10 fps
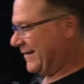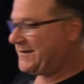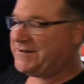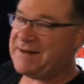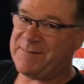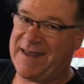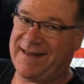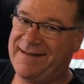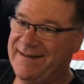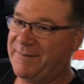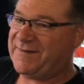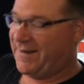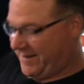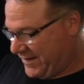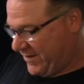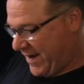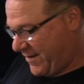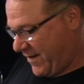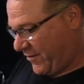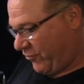and shit, man. I'm telling you, I
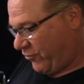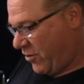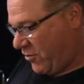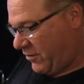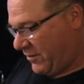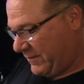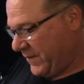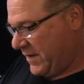know how to roll.